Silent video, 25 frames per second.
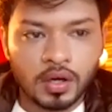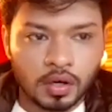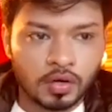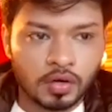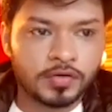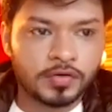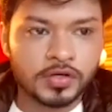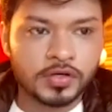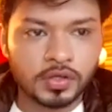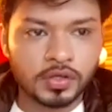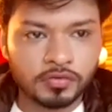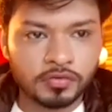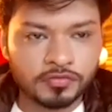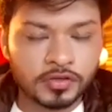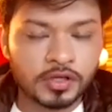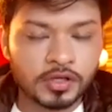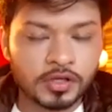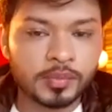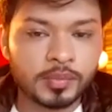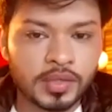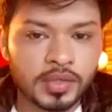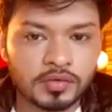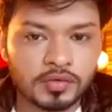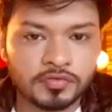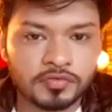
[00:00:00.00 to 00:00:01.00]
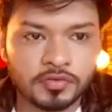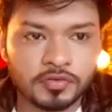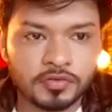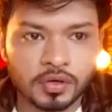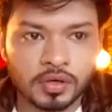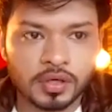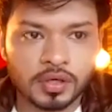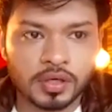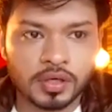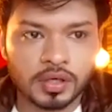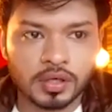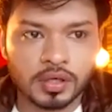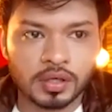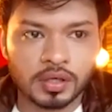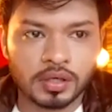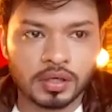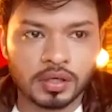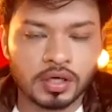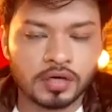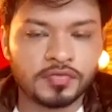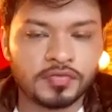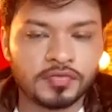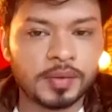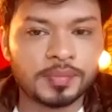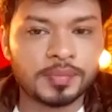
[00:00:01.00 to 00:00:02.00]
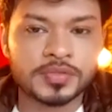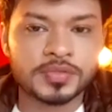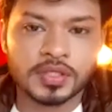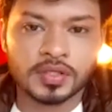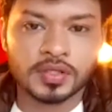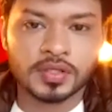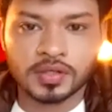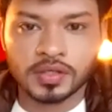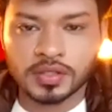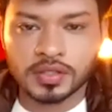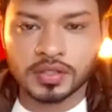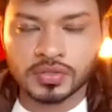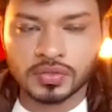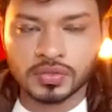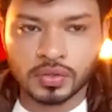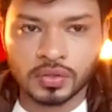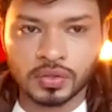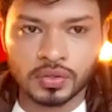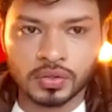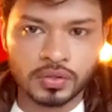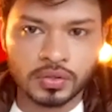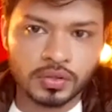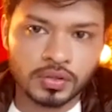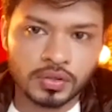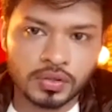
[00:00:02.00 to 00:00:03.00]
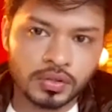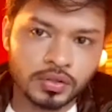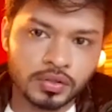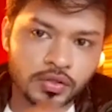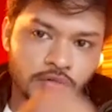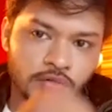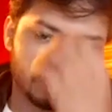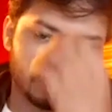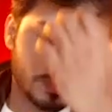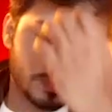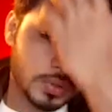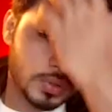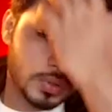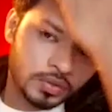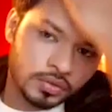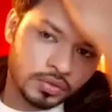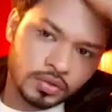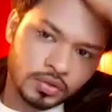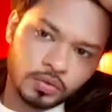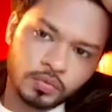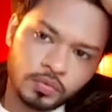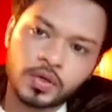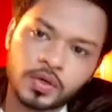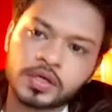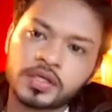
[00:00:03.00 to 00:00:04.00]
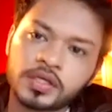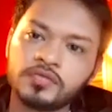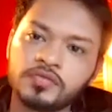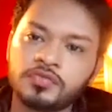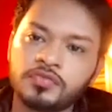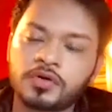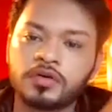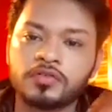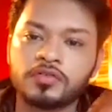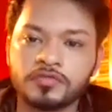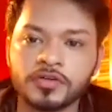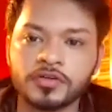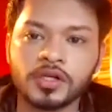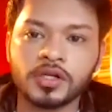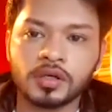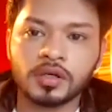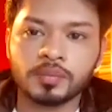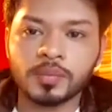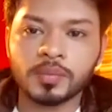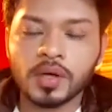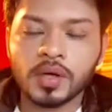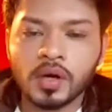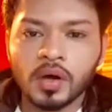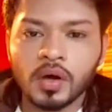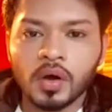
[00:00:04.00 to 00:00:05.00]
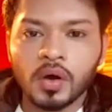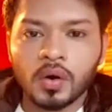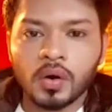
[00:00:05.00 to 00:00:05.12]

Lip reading: or when you're filming for a web series, or you're working for a film,